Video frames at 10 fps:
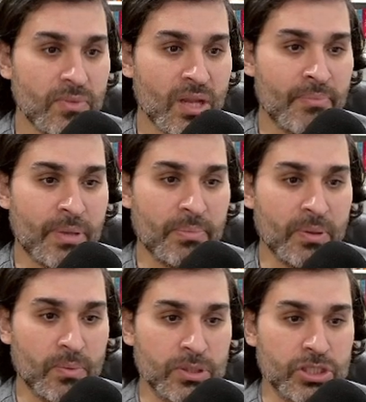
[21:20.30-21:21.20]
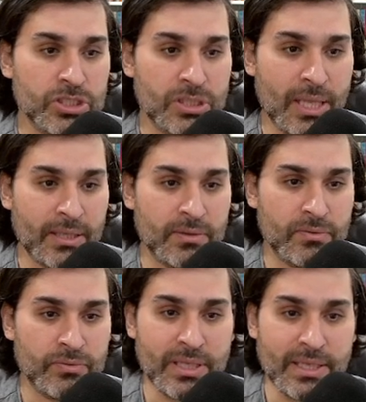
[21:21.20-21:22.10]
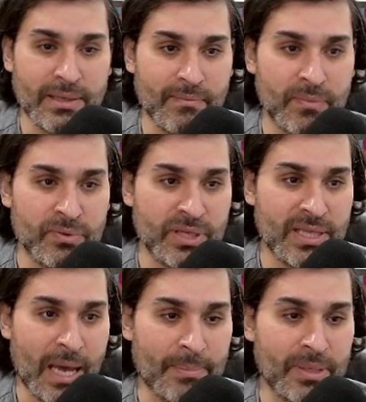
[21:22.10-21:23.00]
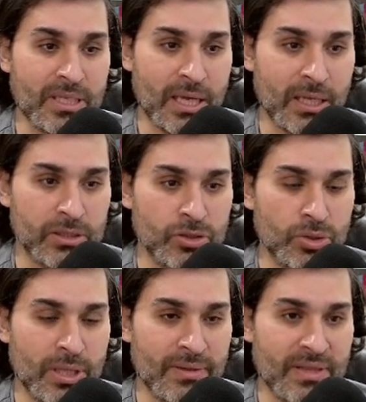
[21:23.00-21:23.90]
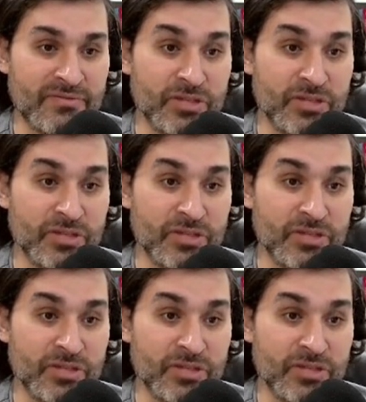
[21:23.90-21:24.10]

people were just like really happy that they've done